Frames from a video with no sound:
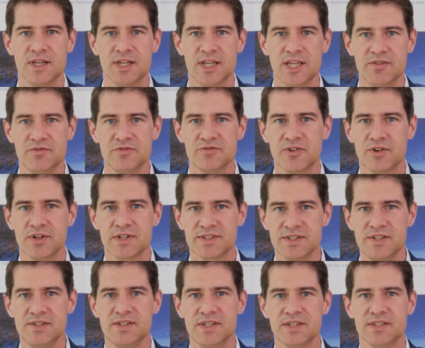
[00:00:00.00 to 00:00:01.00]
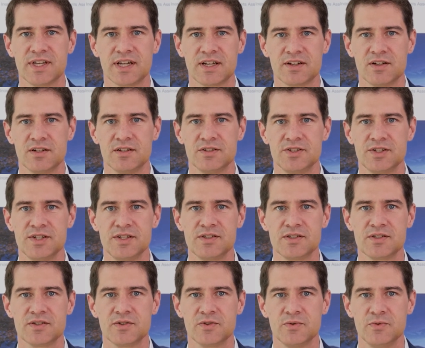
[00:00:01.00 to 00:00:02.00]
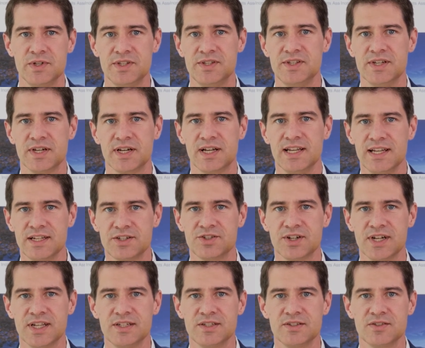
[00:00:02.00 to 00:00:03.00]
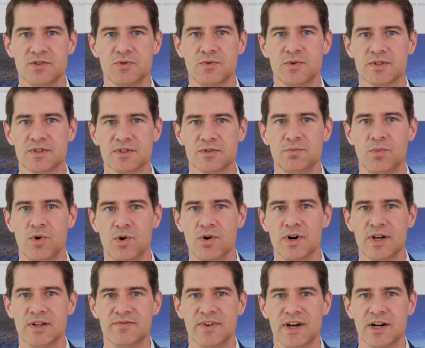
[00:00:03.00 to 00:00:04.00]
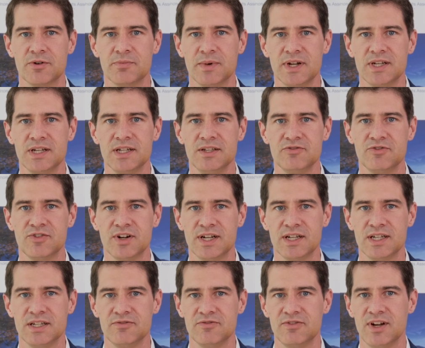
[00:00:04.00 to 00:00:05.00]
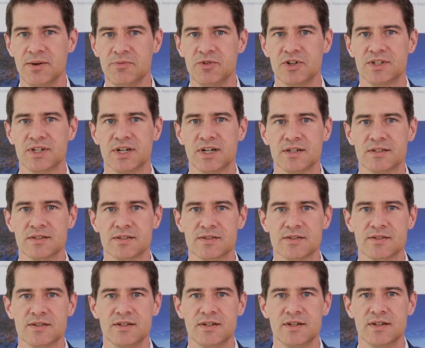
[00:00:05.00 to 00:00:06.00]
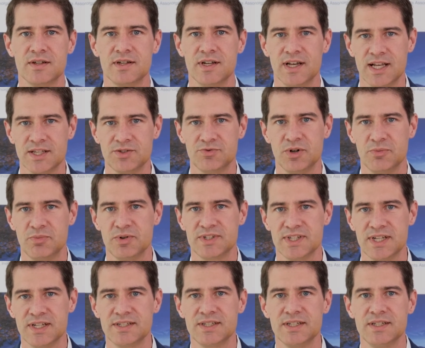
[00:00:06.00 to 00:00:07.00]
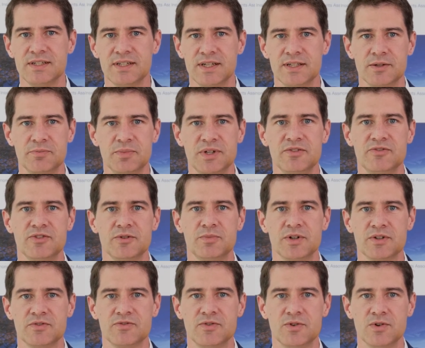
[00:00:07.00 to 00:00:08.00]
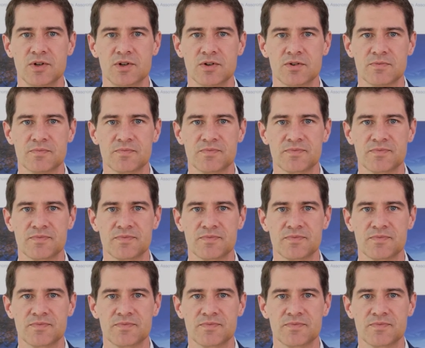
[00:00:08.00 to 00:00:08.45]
Even for existing technologies, we see a clear trend towards more environmentally friendly flame retardants, as represented in the PINFA portfolio.